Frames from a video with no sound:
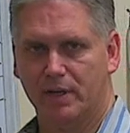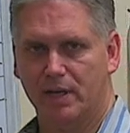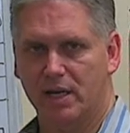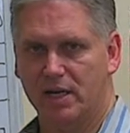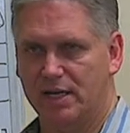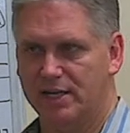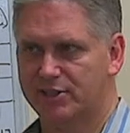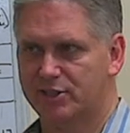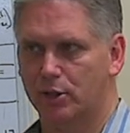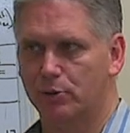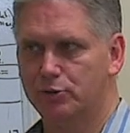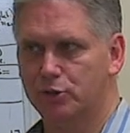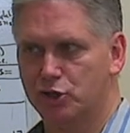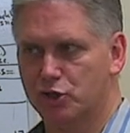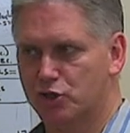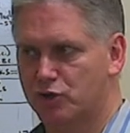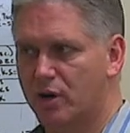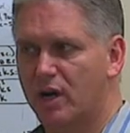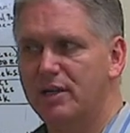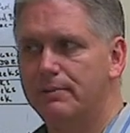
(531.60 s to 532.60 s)
And he's so
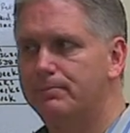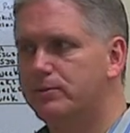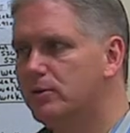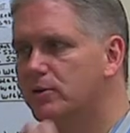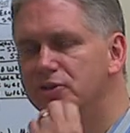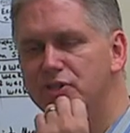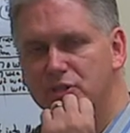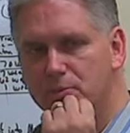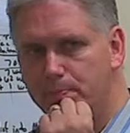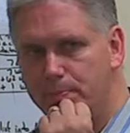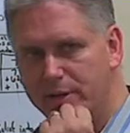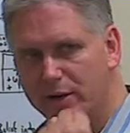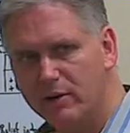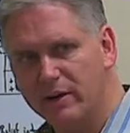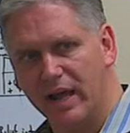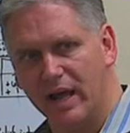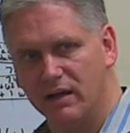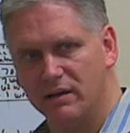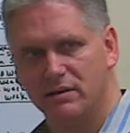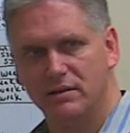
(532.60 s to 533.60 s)
distraught, he pulls his
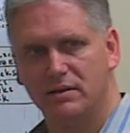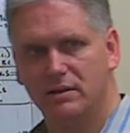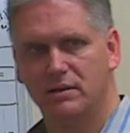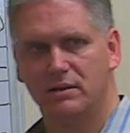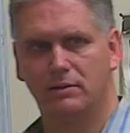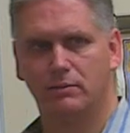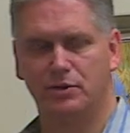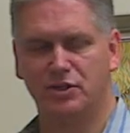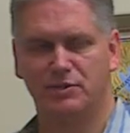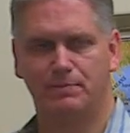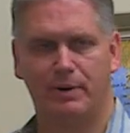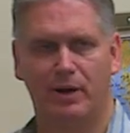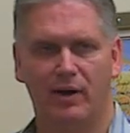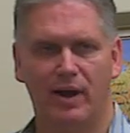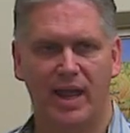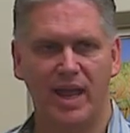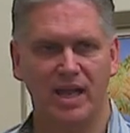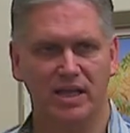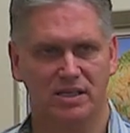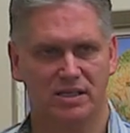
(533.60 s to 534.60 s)
beard out with his bare
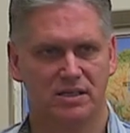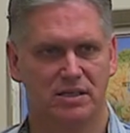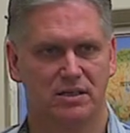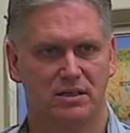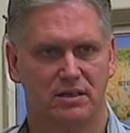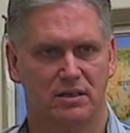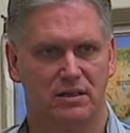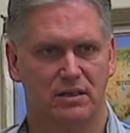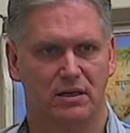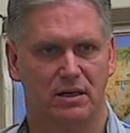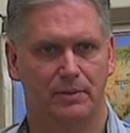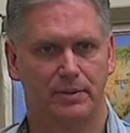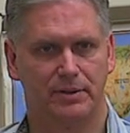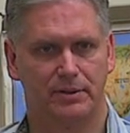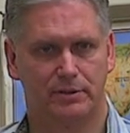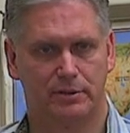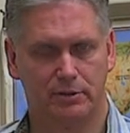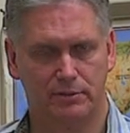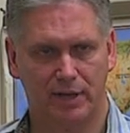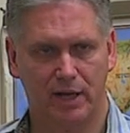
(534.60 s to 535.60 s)
hands. I
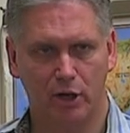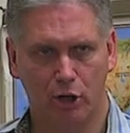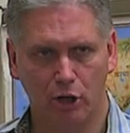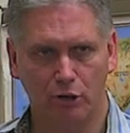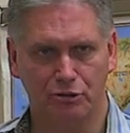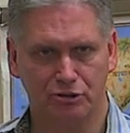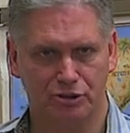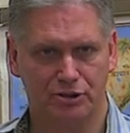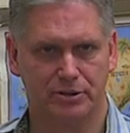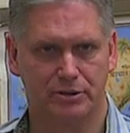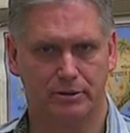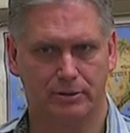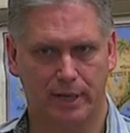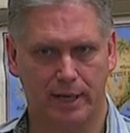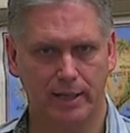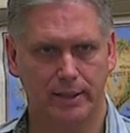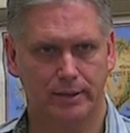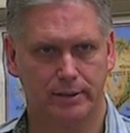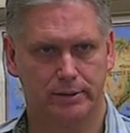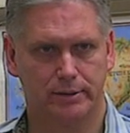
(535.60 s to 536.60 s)
mean, dude, that hurts,
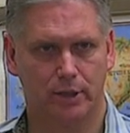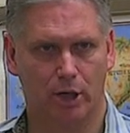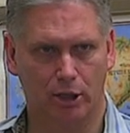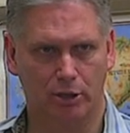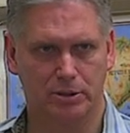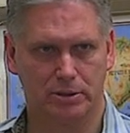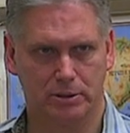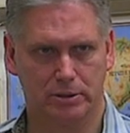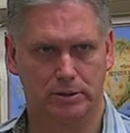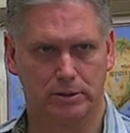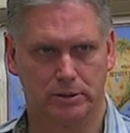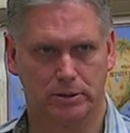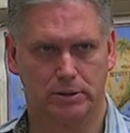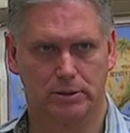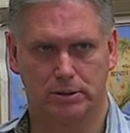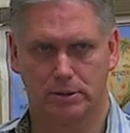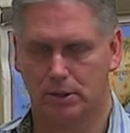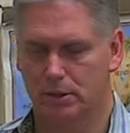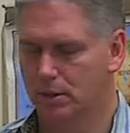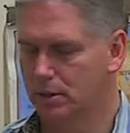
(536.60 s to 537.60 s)
okay? Hurts.
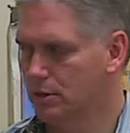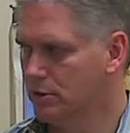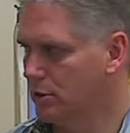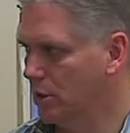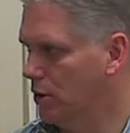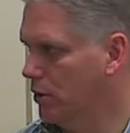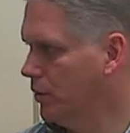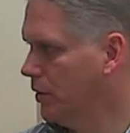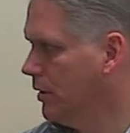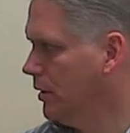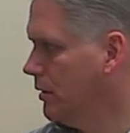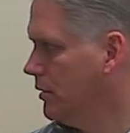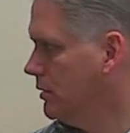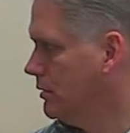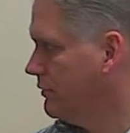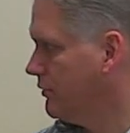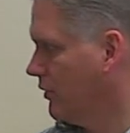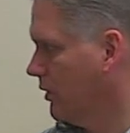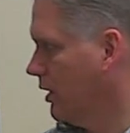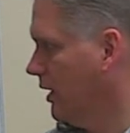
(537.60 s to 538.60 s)
So
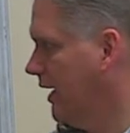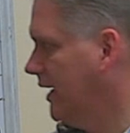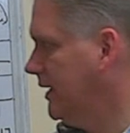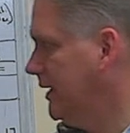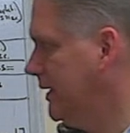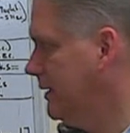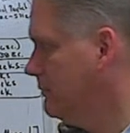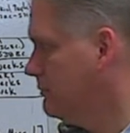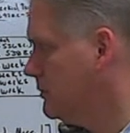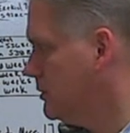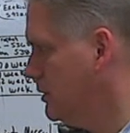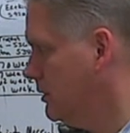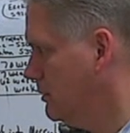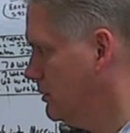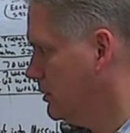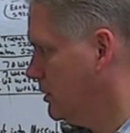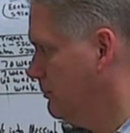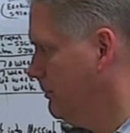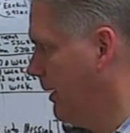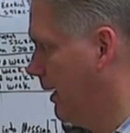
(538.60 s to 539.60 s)
for a lady to
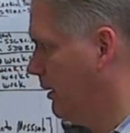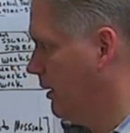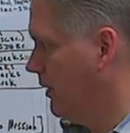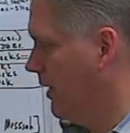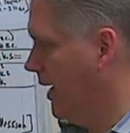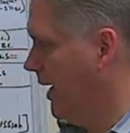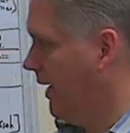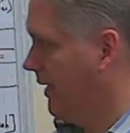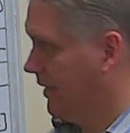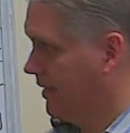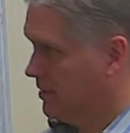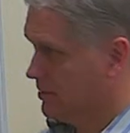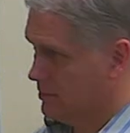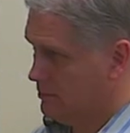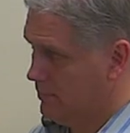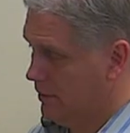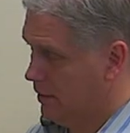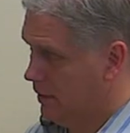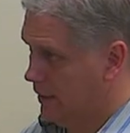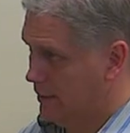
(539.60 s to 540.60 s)
compare to that, I guess
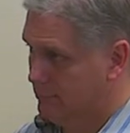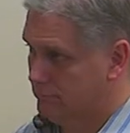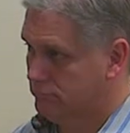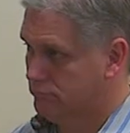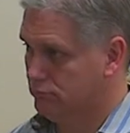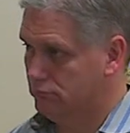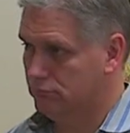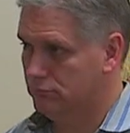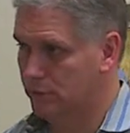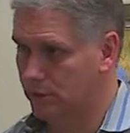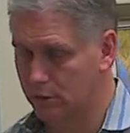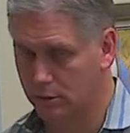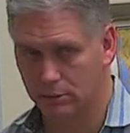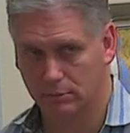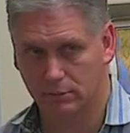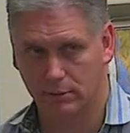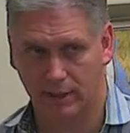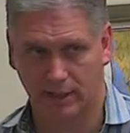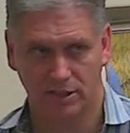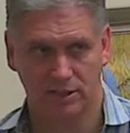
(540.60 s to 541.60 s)
it'd be like,
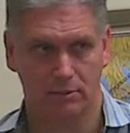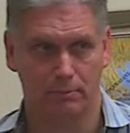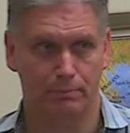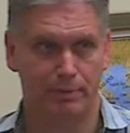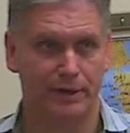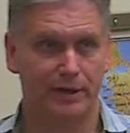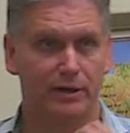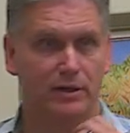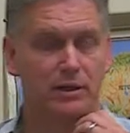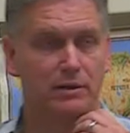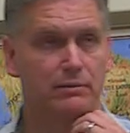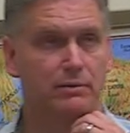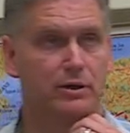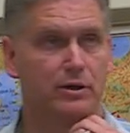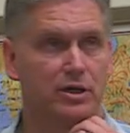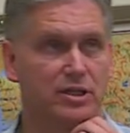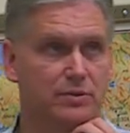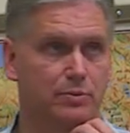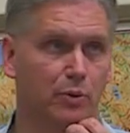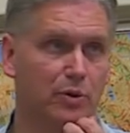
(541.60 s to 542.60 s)
I guess a beard, it
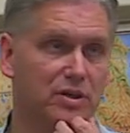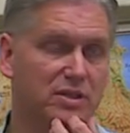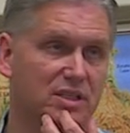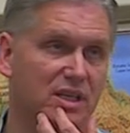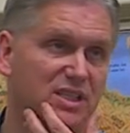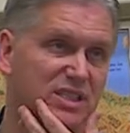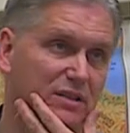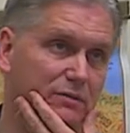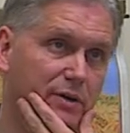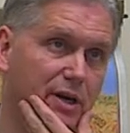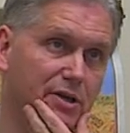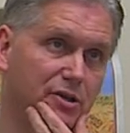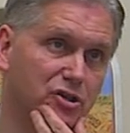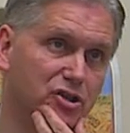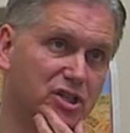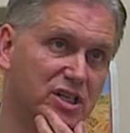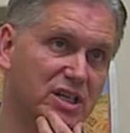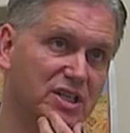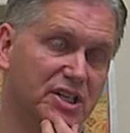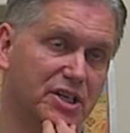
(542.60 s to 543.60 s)
hurts more sensitive around your
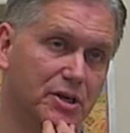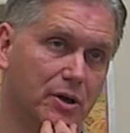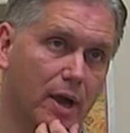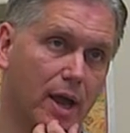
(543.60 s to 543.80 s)
chin than your